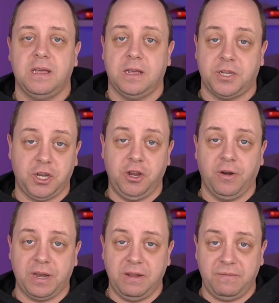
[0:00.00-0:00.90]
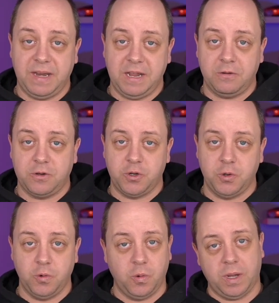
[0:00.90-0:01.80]
uh, security video
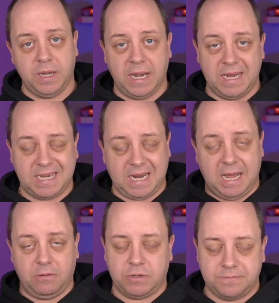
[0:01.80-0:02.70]
to uh, the Nest Cloud.